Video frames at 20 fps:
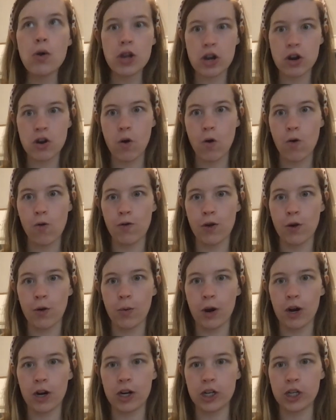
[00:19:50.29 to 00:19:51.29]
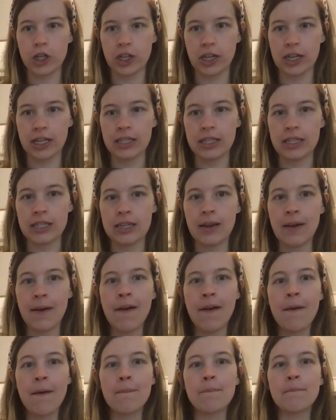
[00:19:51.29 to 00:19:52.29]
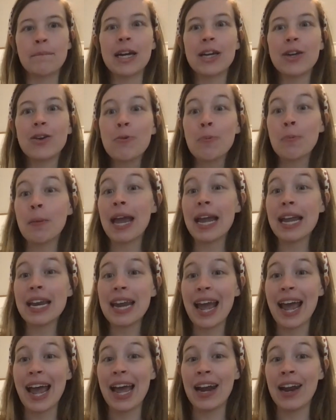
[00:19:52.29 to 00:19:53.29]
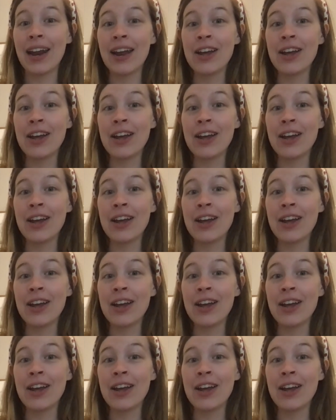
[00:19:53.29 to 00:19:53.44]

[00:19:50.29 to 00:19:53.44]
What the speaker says: you're over worksheets, but you made it.